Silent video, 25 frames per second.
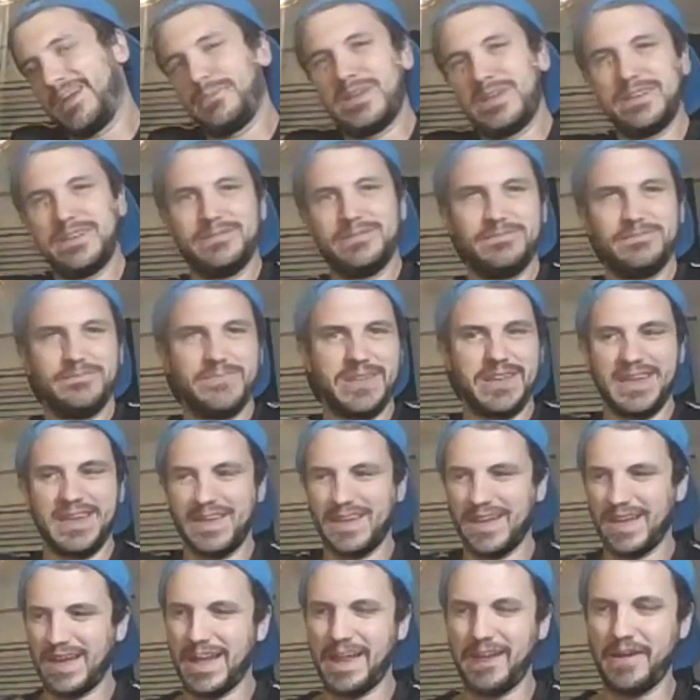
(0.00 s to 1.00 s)
I mean,
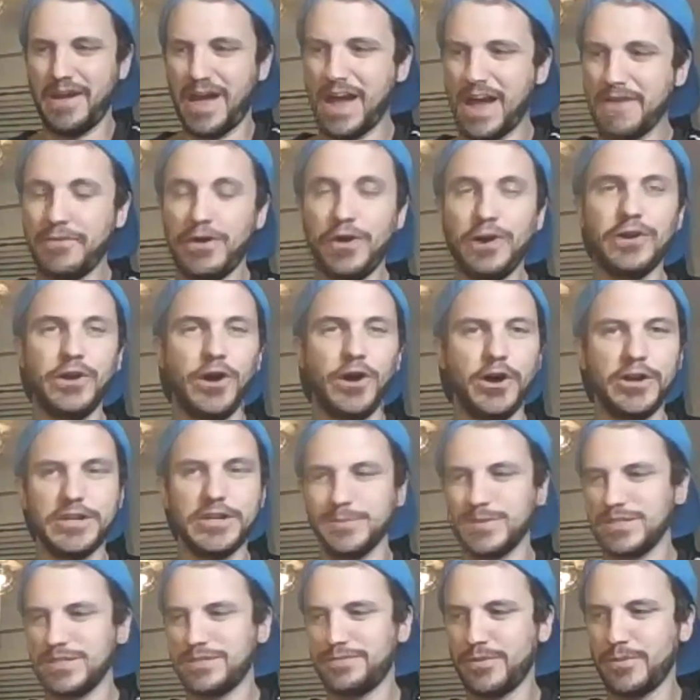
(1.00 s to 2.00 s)
I've heard
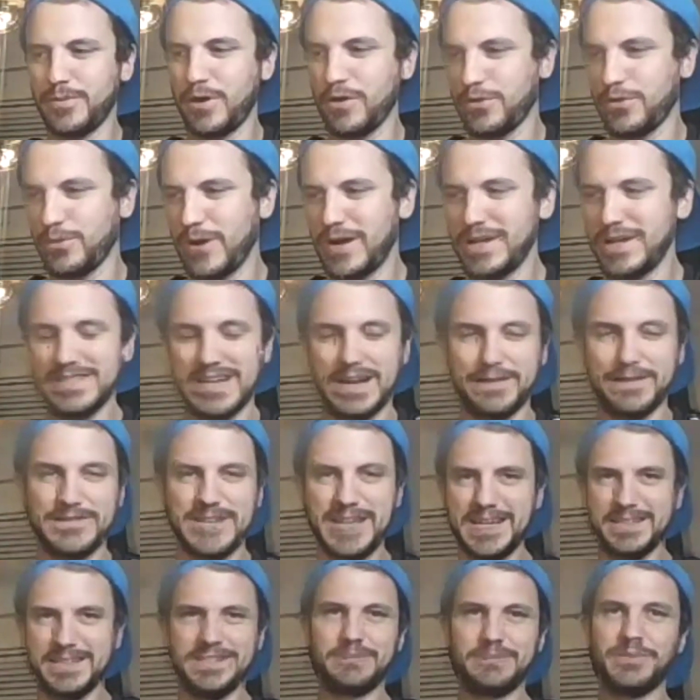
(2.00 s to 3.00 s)
arguments for both ways and I've
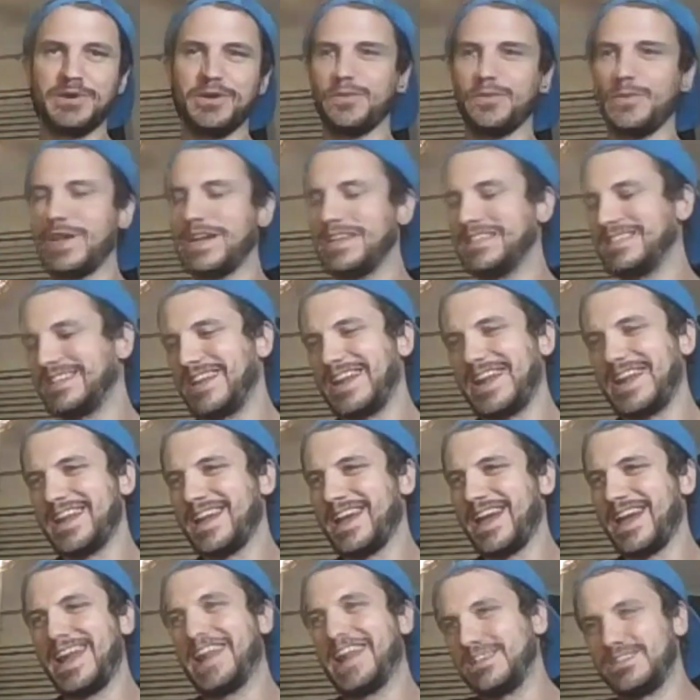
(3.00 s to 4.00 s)
tested both ways, and
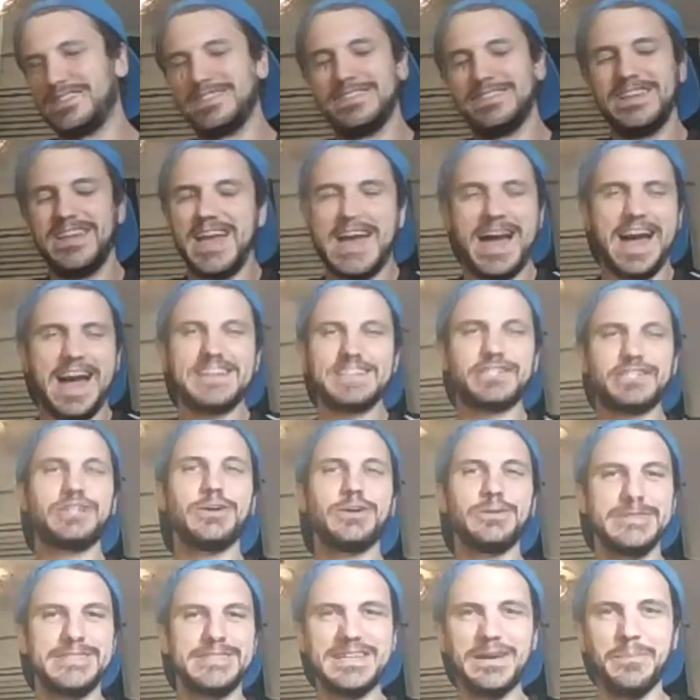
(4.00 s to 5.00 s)
I just
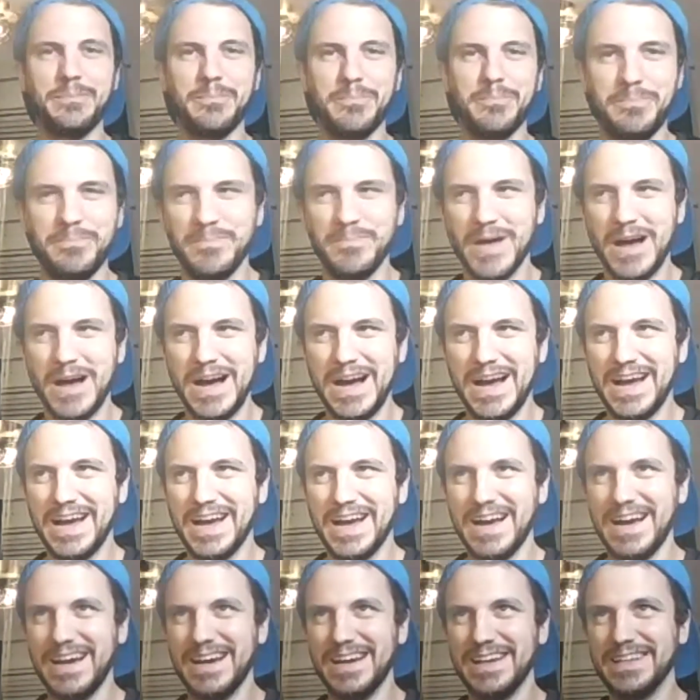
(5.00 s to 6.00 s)
don't see
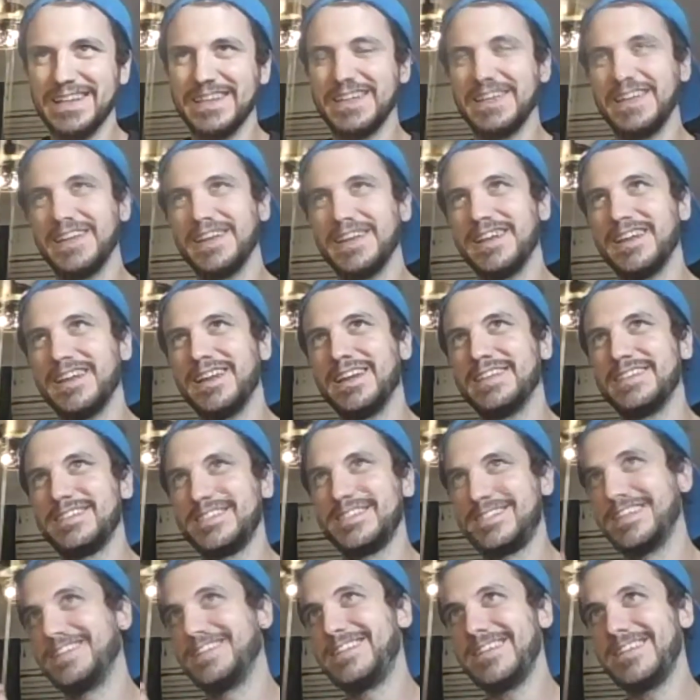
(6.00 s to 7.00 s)
a
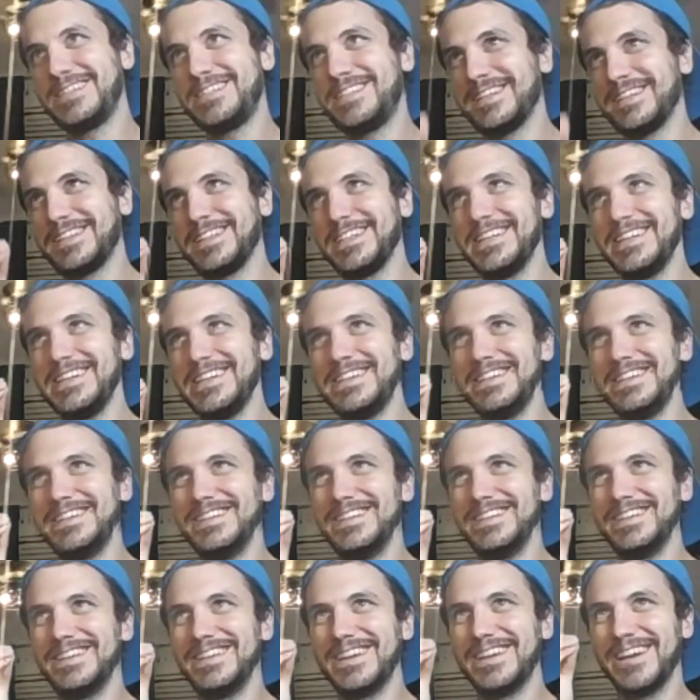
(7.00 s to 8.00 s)
statistically
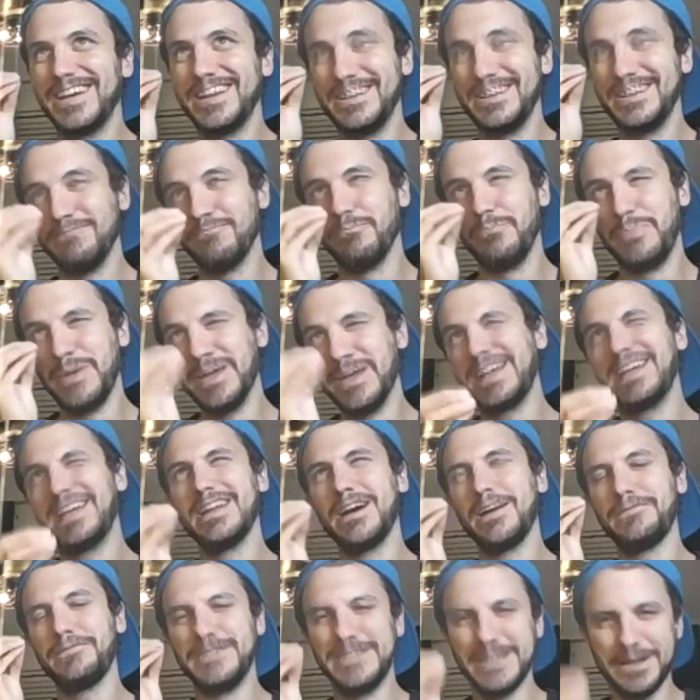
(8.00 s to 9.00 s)
a big
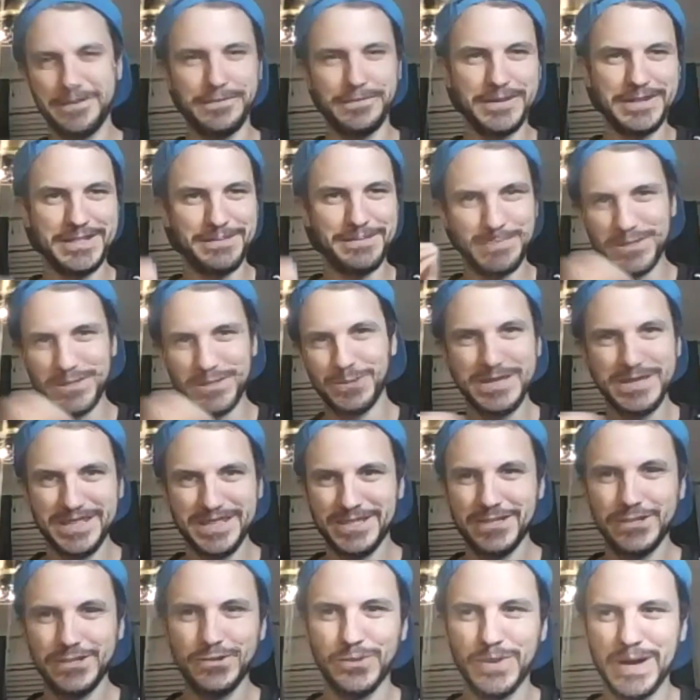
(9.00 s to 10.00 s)
enough difference between
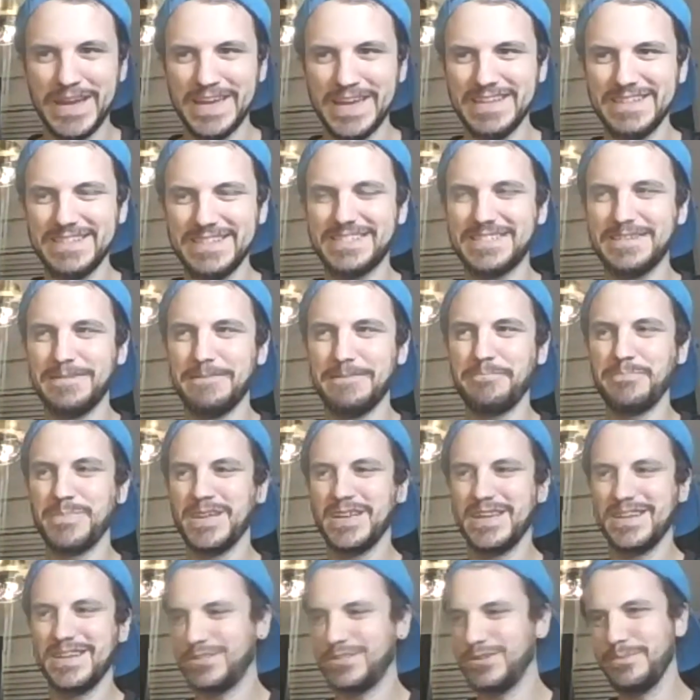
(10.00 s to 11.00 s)
the two ways
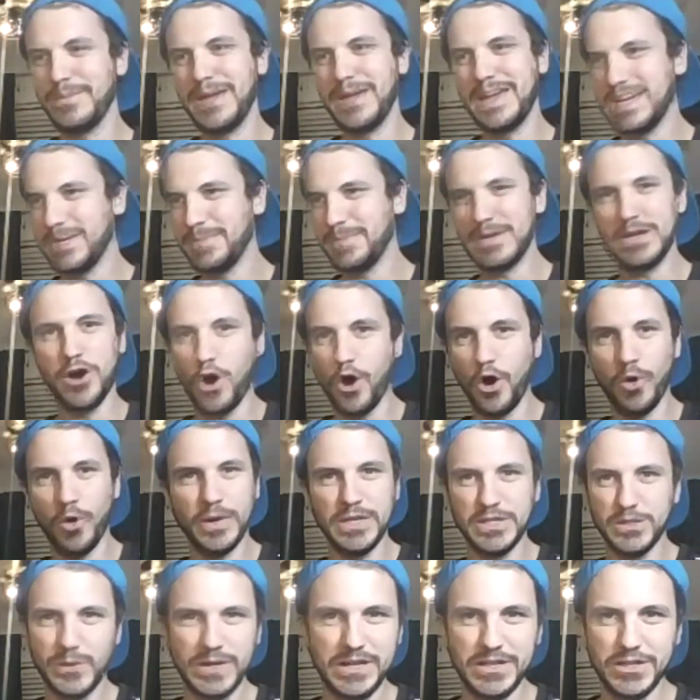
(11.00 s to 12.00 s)
to make me
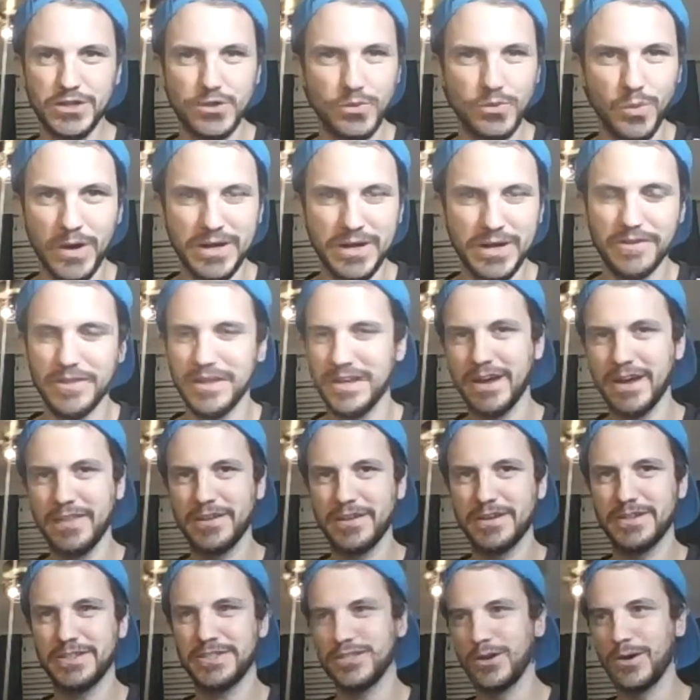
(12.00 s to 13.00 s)
always want to do one or the
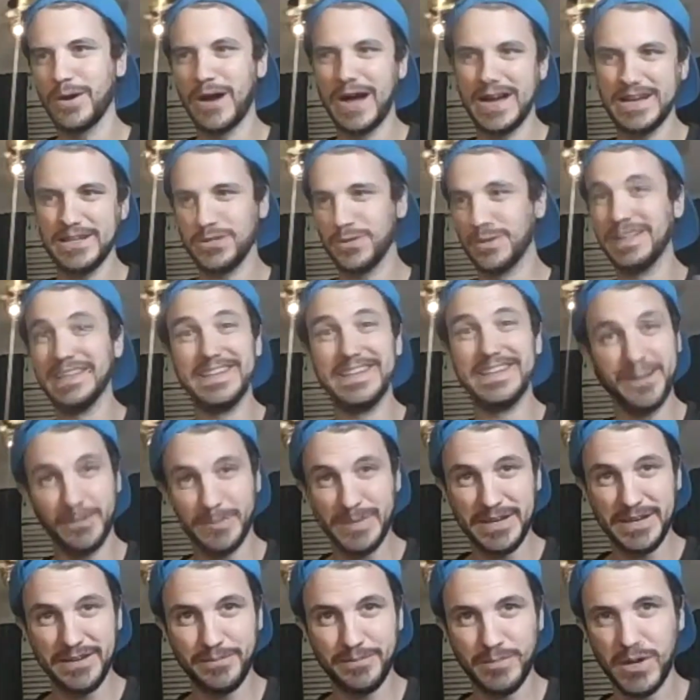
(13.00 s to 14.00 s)
other. So I do a little
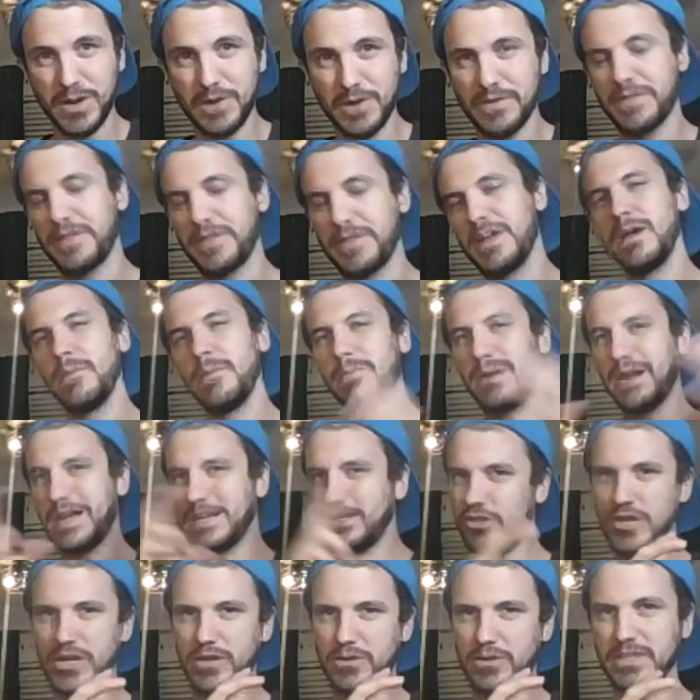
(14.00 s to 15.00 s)
bit of both, but I
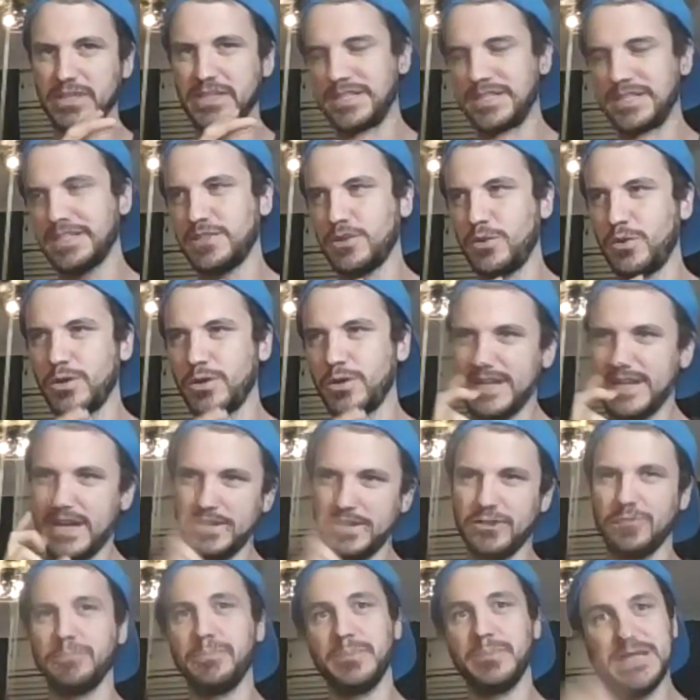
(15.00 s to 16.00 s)
generally stick to
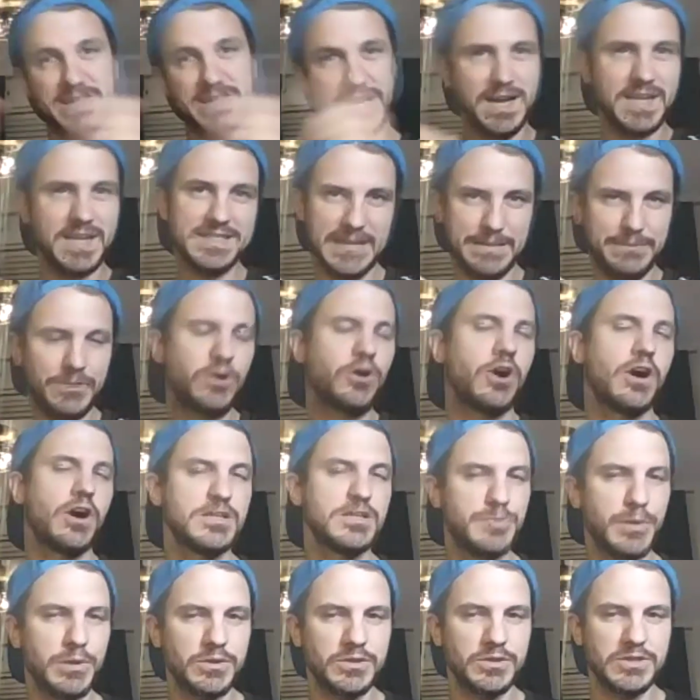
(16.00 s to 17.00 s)
horizontal because I'm
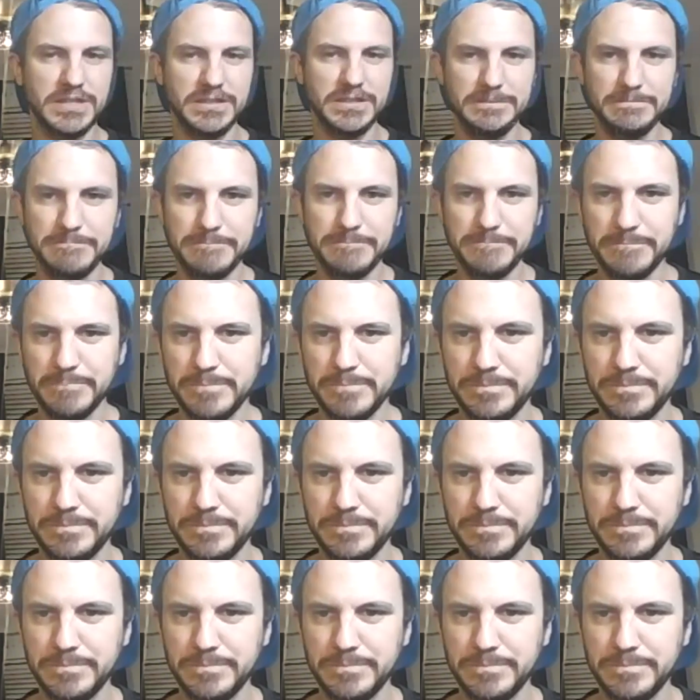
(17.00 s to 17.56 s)
cross-posting.